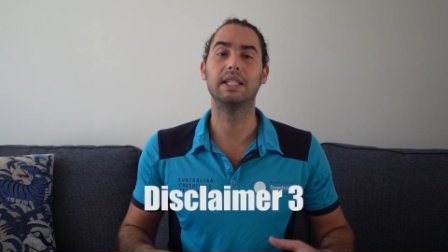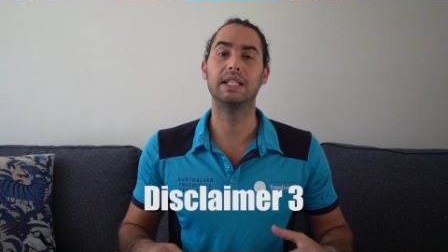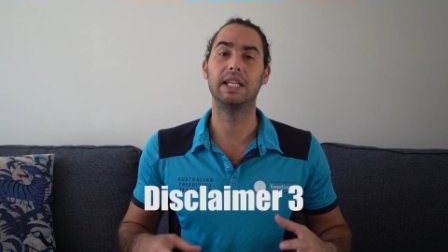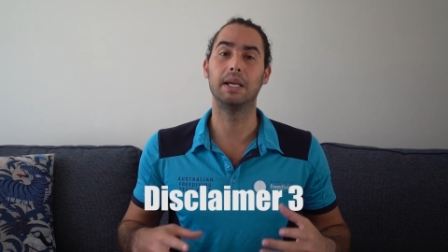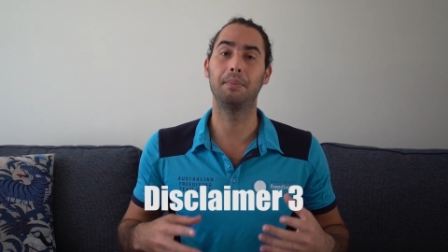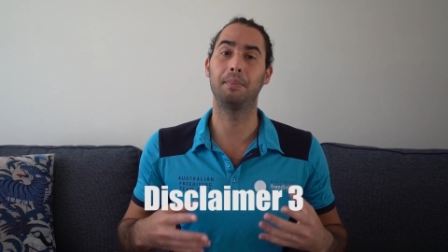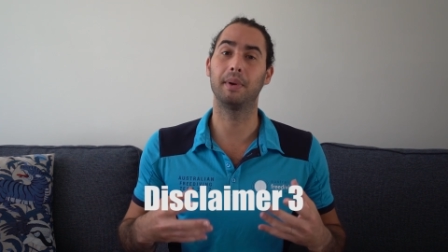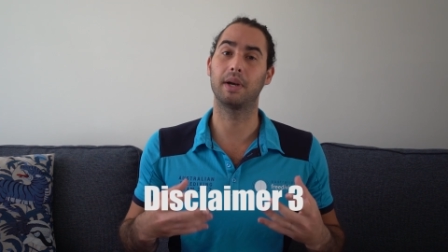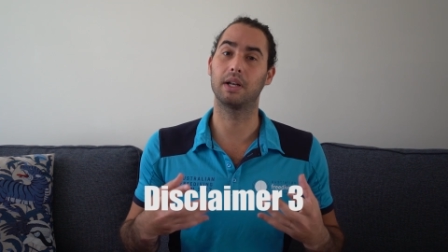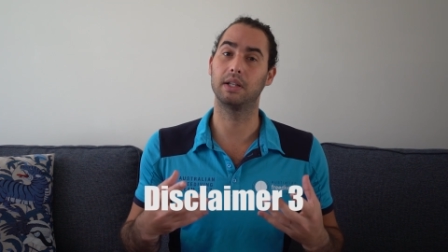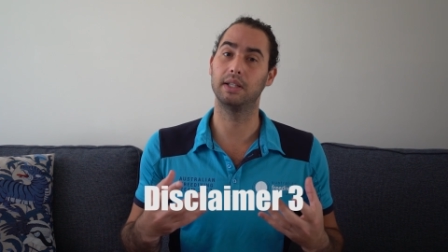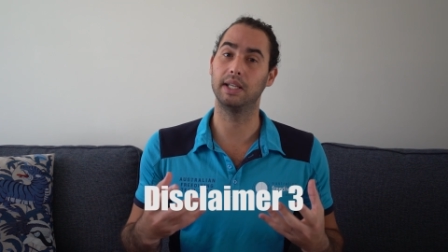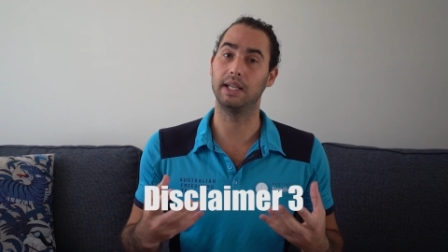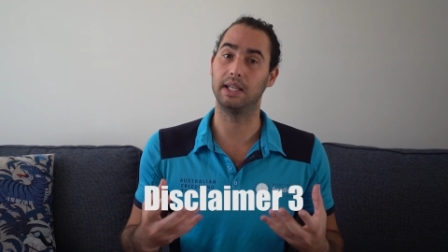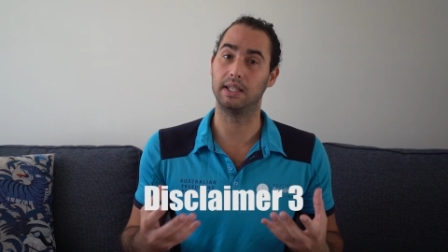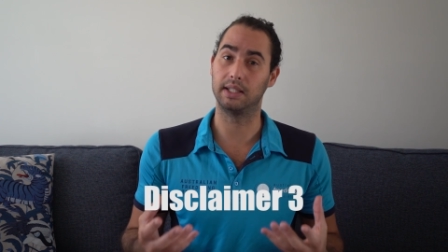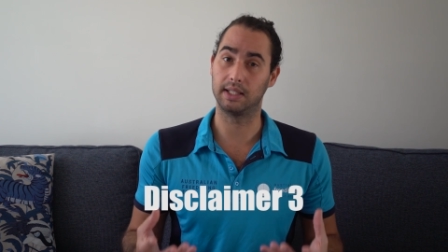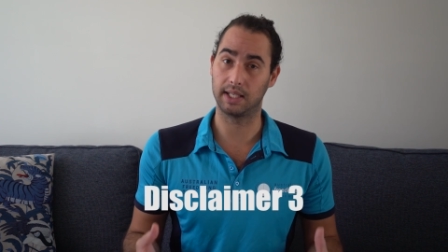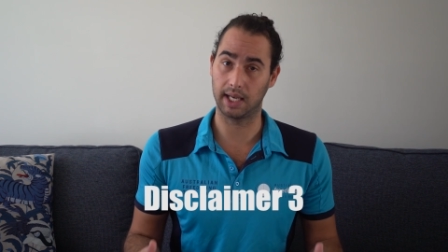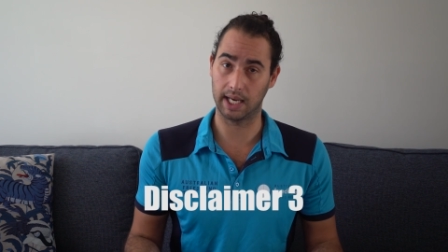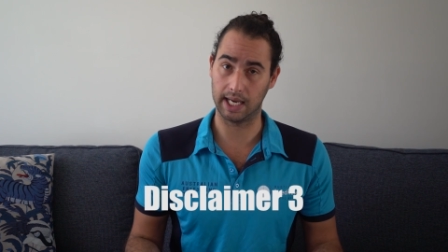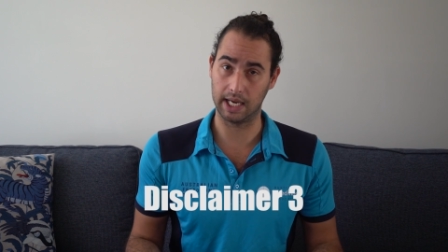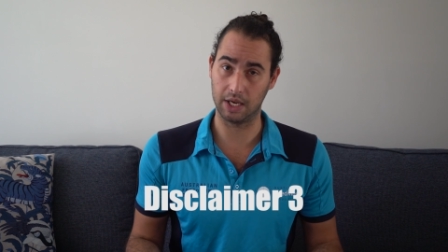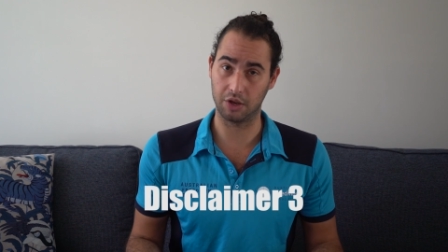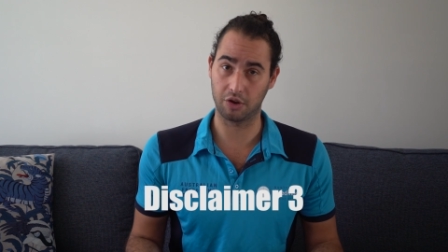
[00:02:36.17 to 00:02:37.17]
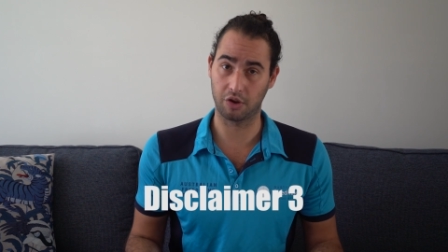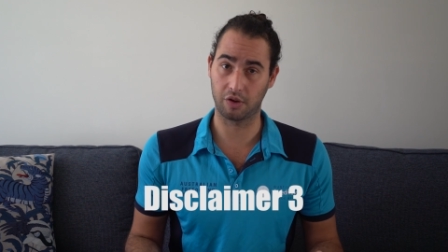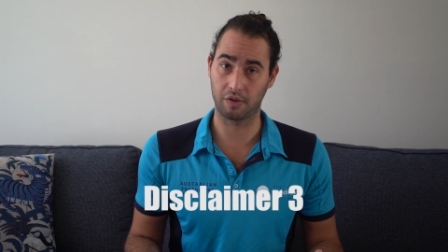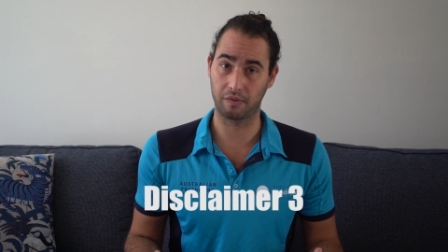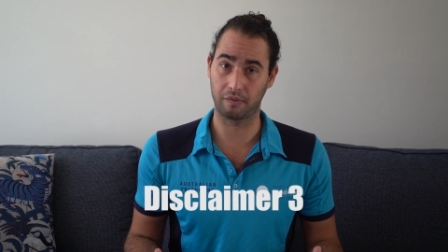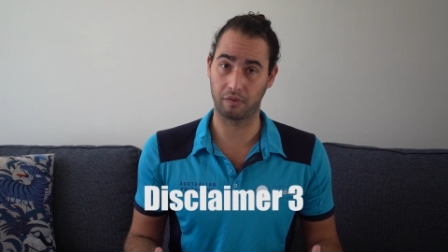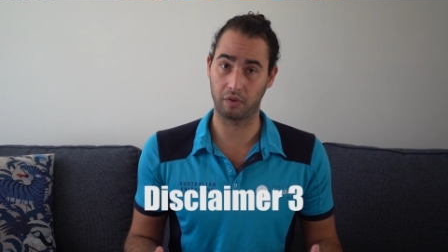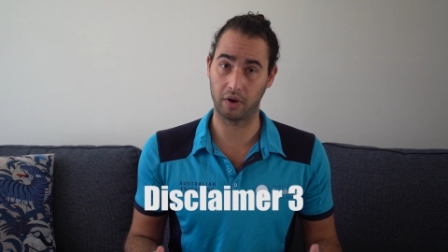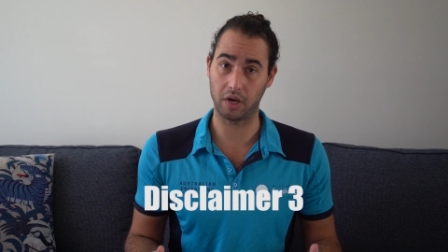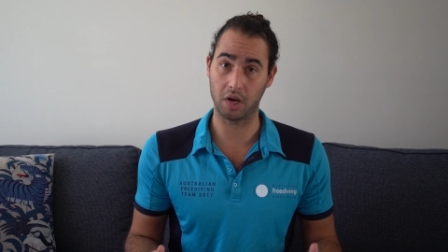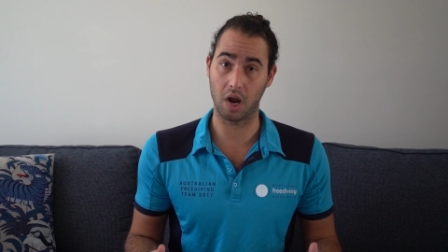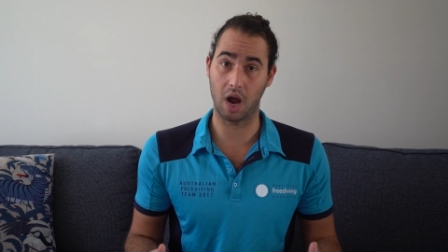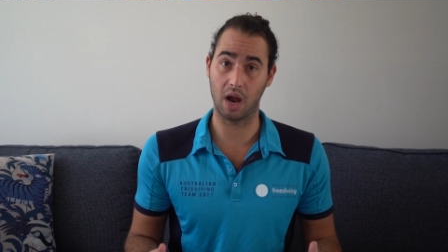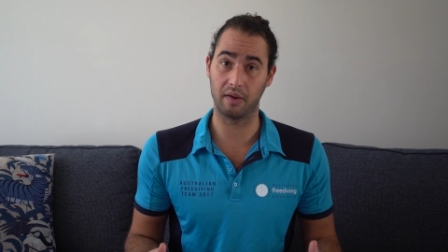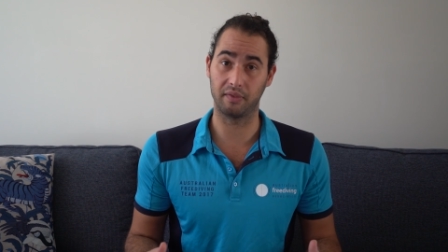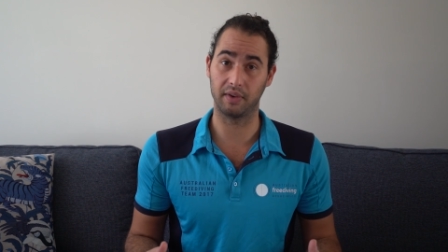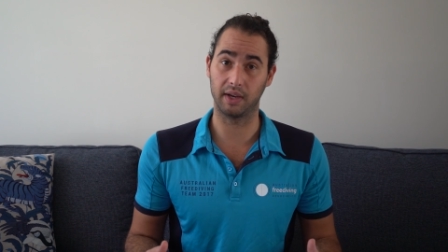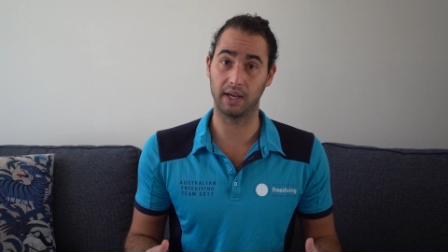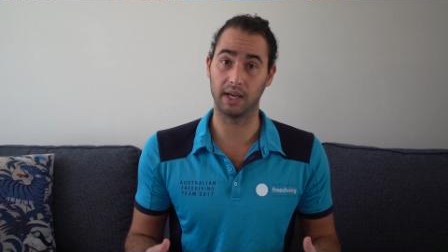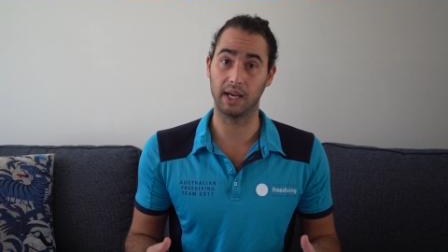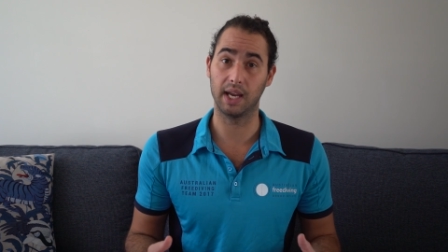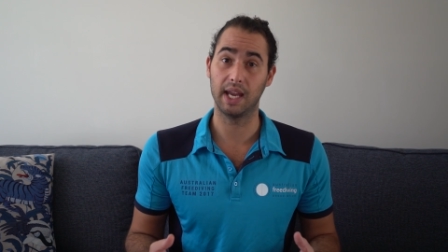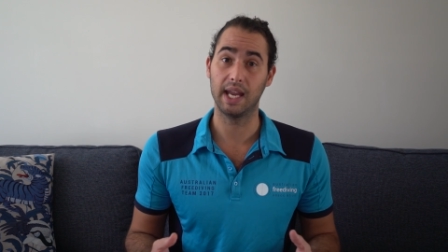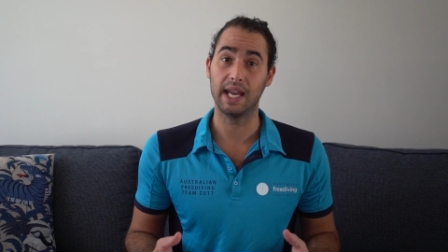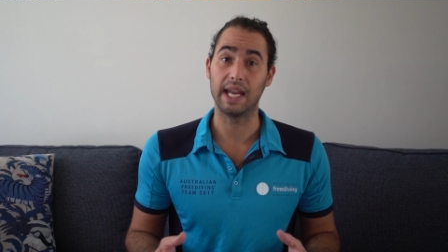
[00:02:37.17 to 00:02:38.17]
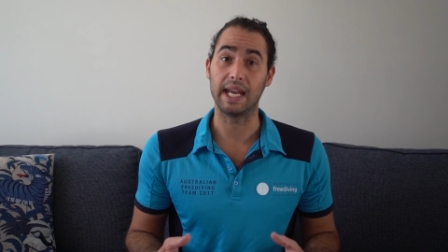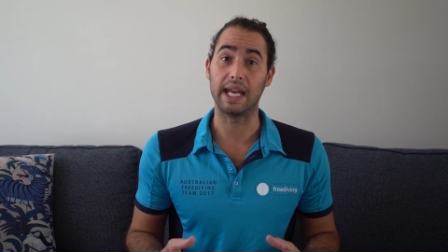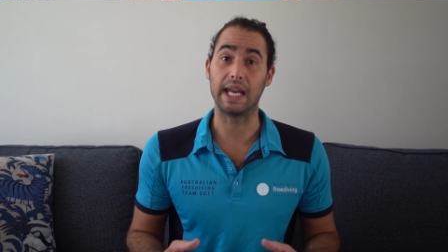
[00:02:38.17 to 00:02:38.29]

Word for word: typically teach freediving